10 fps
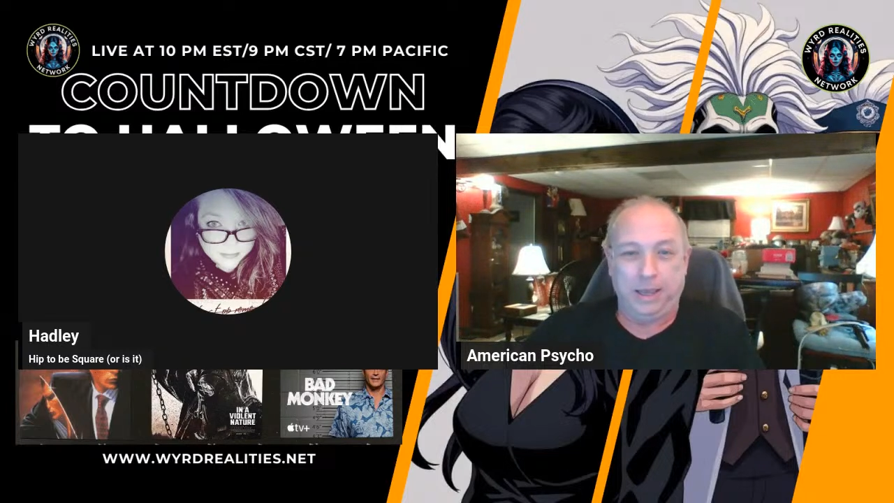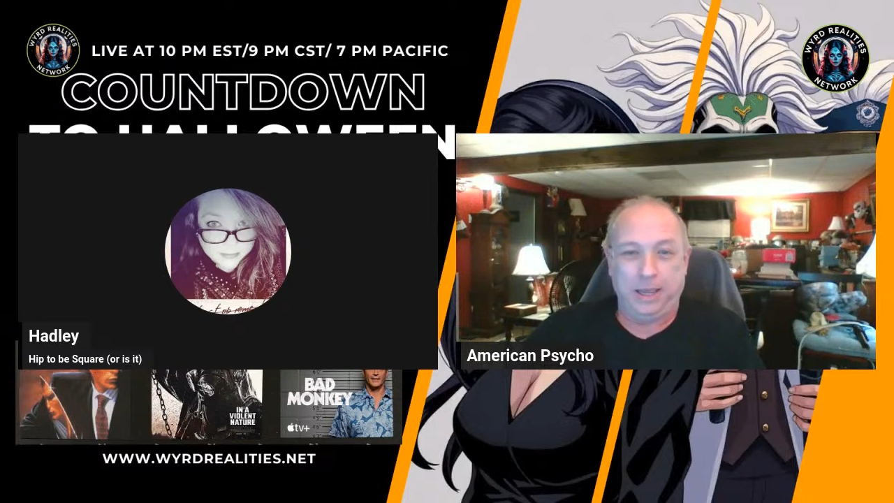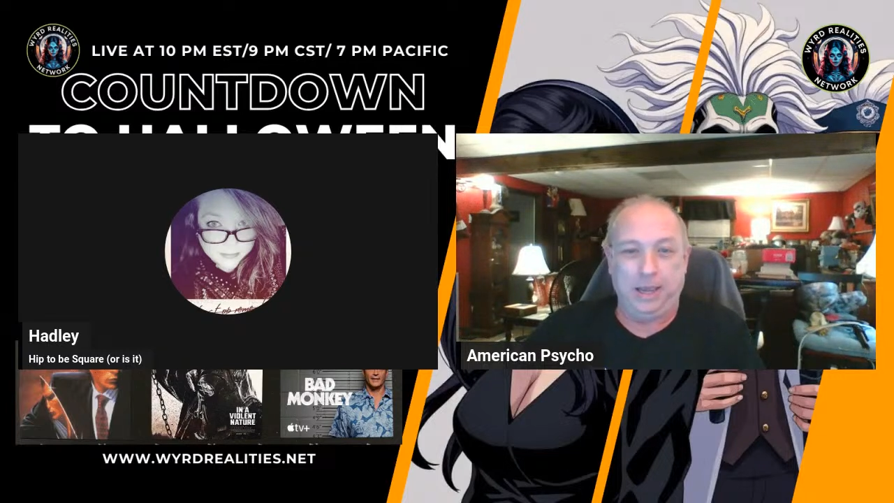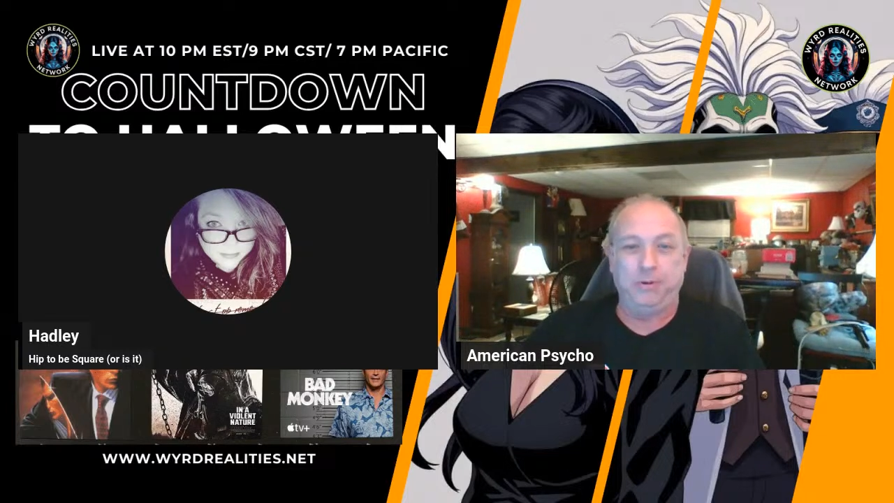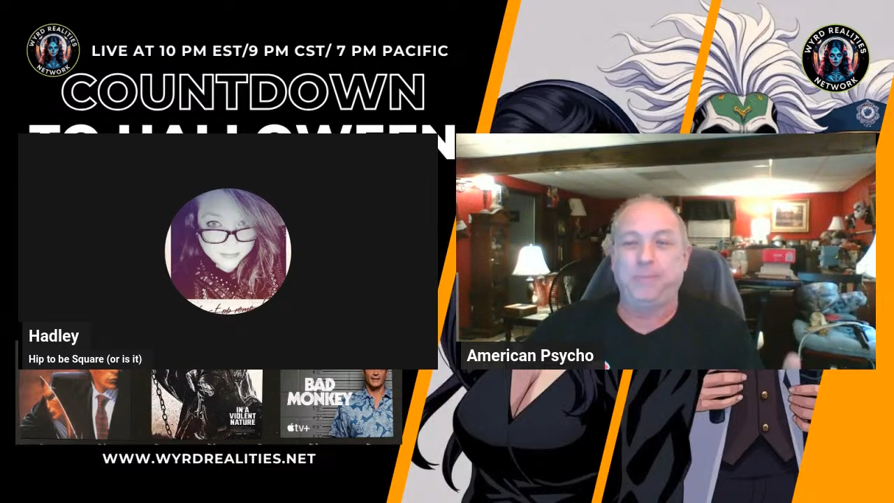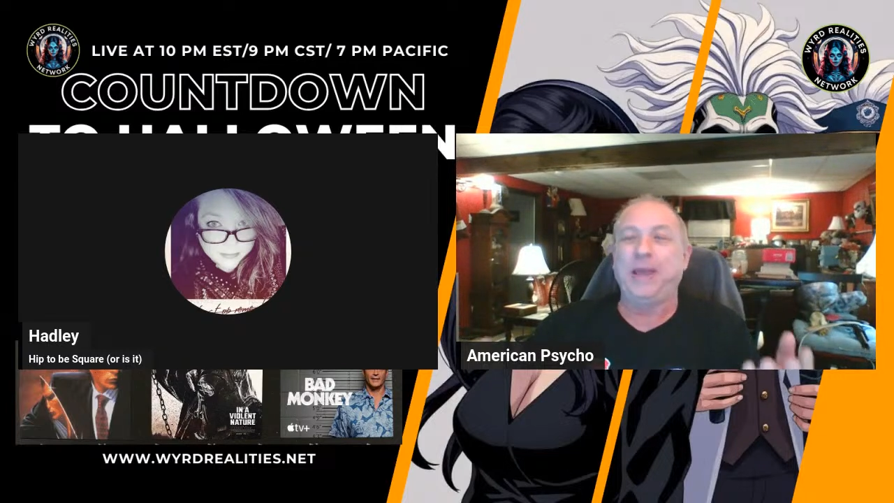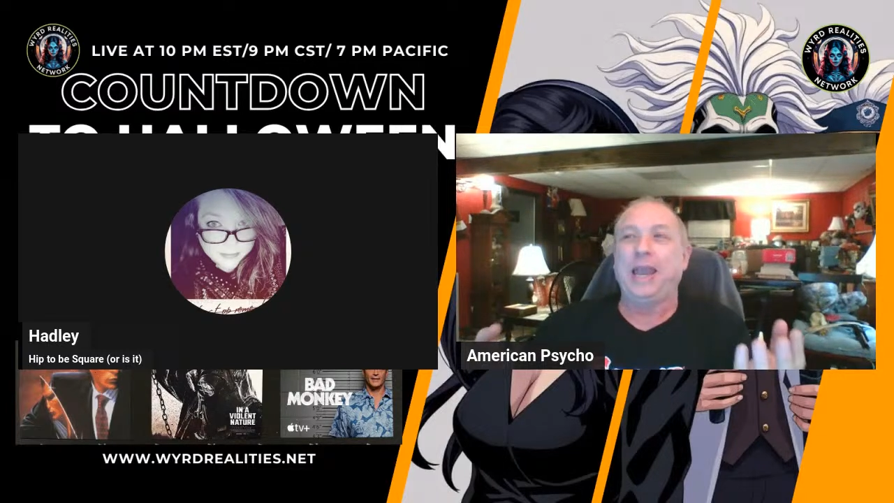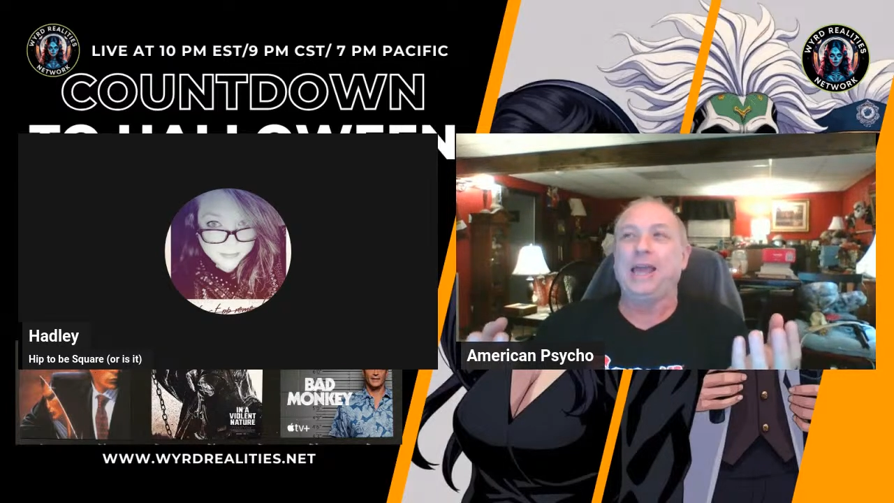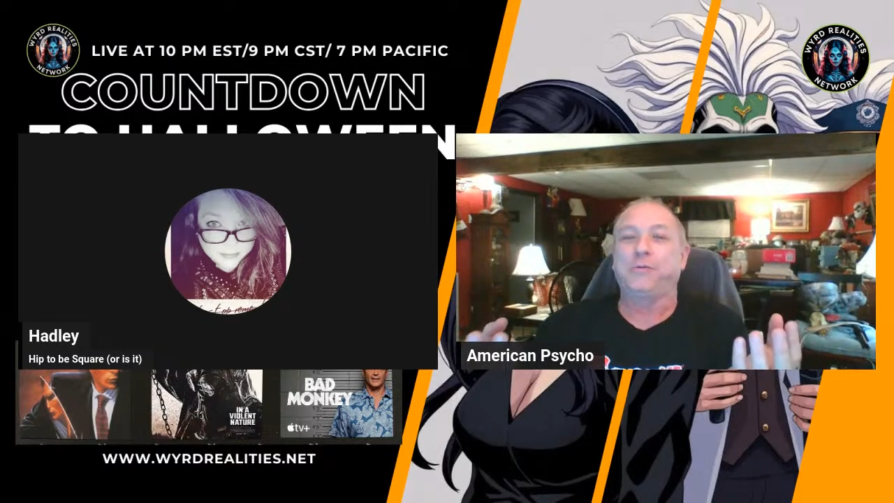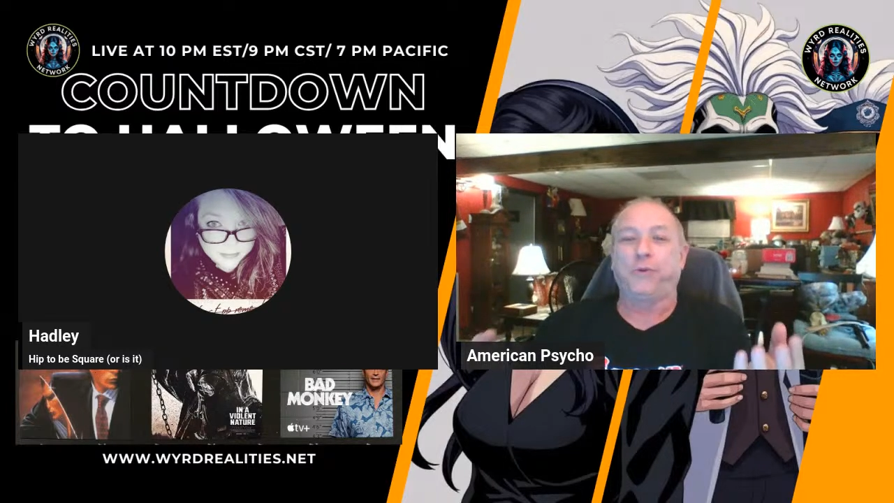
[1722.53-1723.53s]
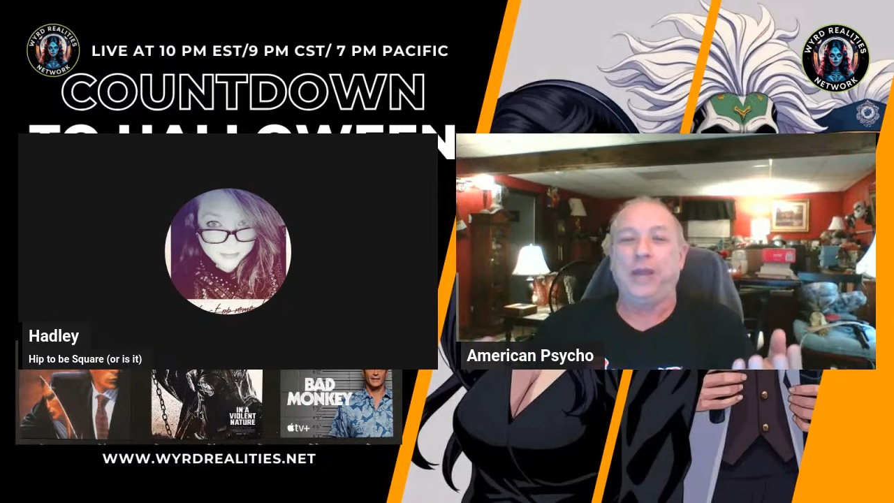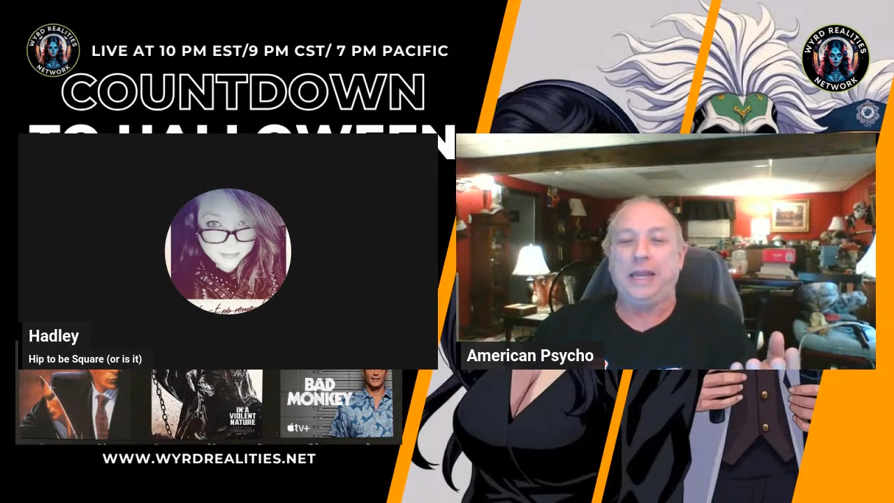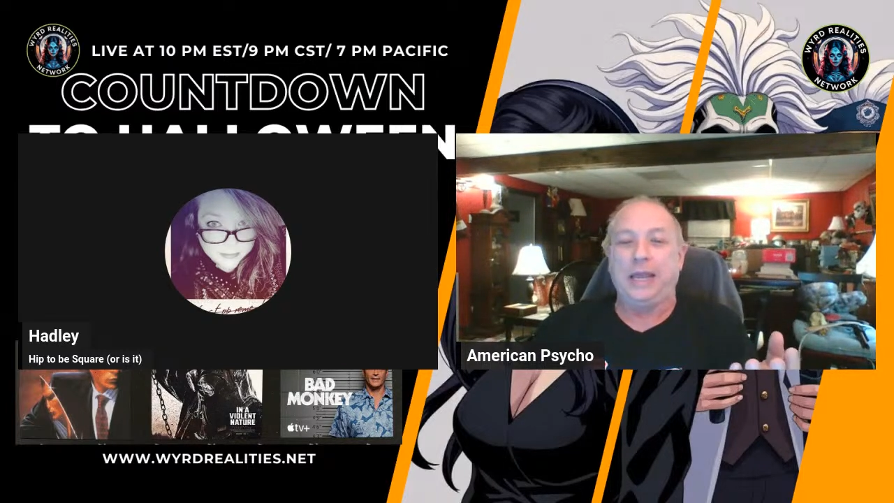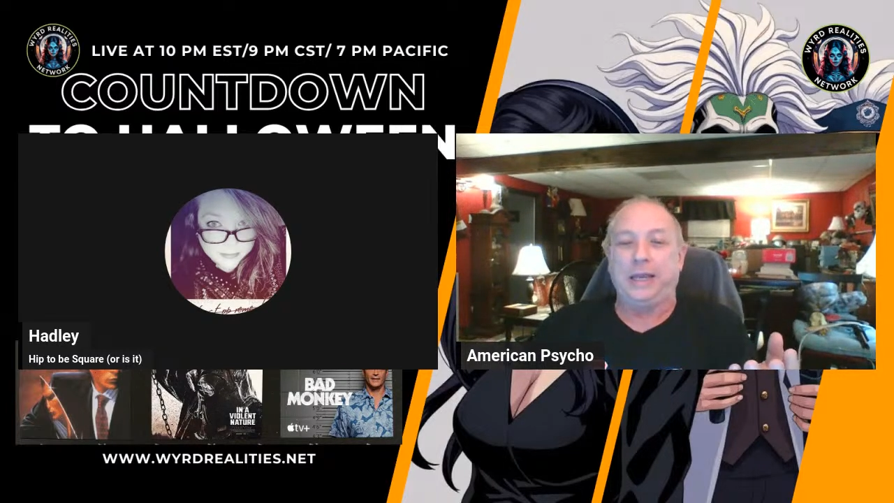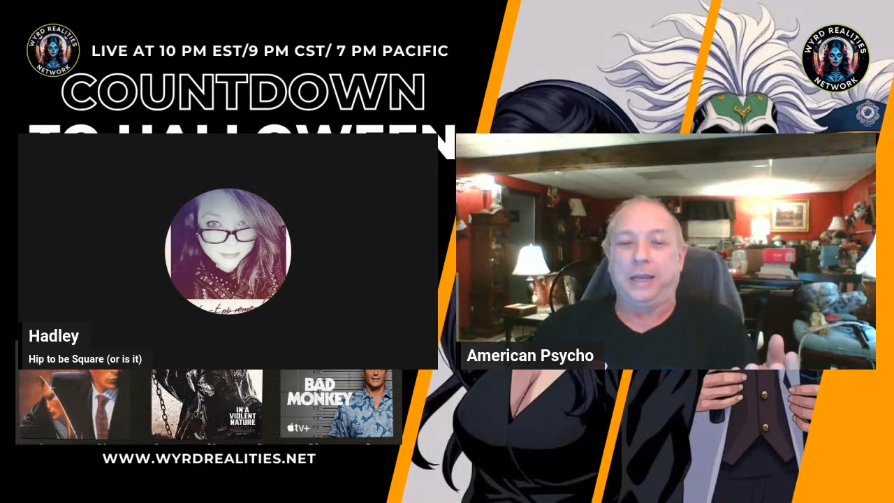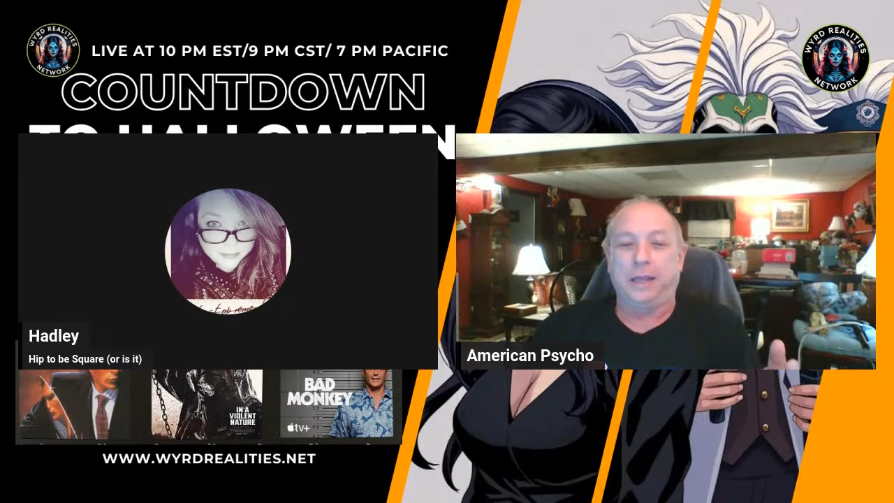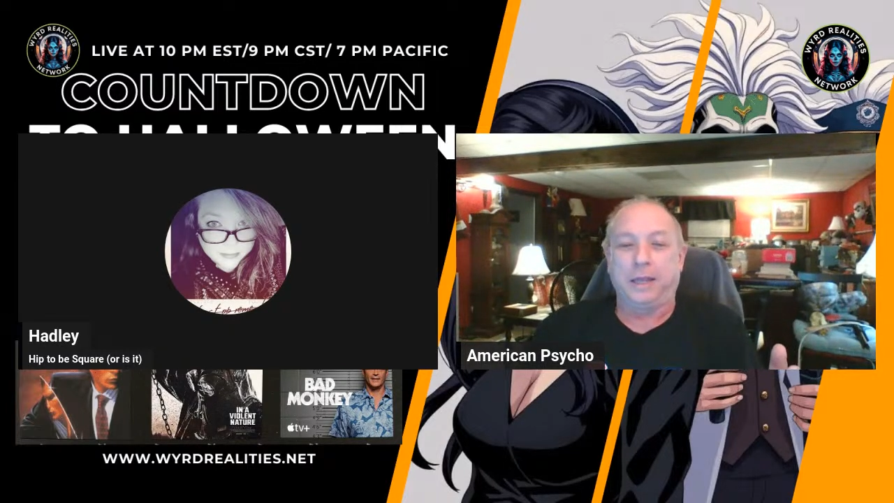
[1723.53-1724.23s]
It would be like reading,